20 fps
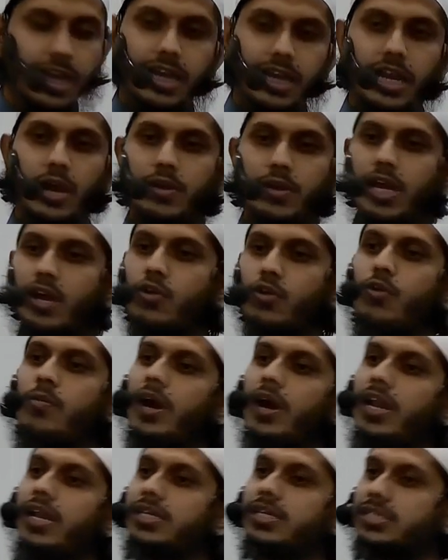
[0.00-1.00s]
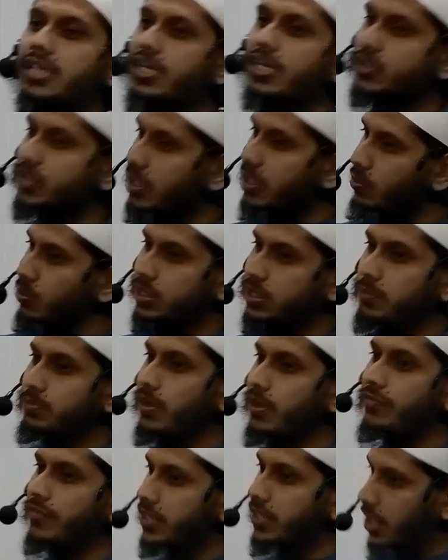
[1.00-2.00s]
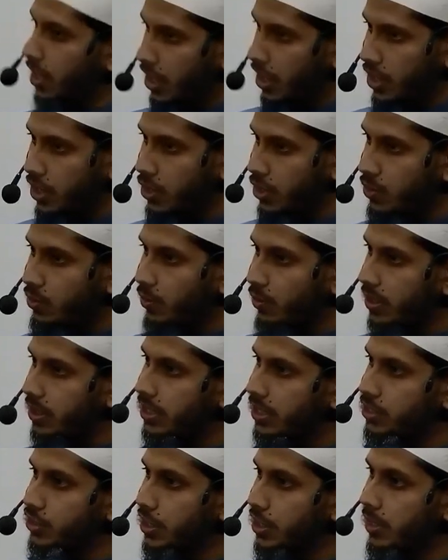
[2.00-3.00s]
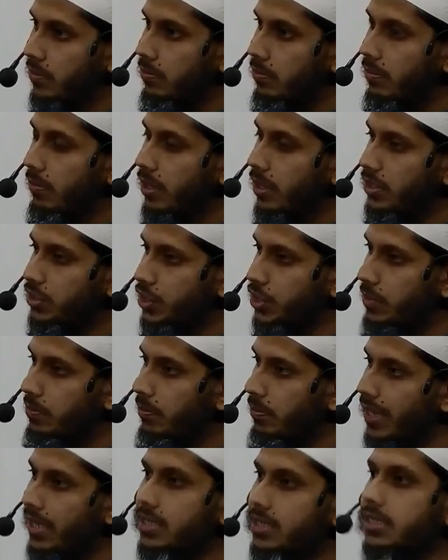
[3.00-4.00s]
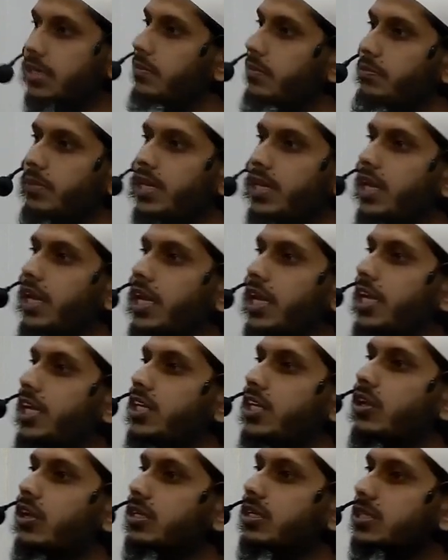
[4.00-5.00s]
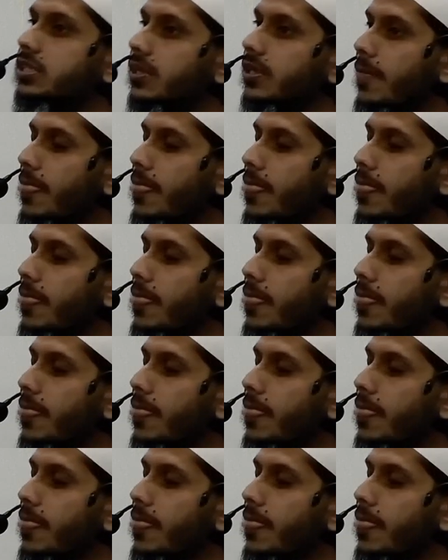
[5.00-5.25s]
Now Yaqub alayhi salatu wasalam was a prophet. He knew what the dream meant, but he did not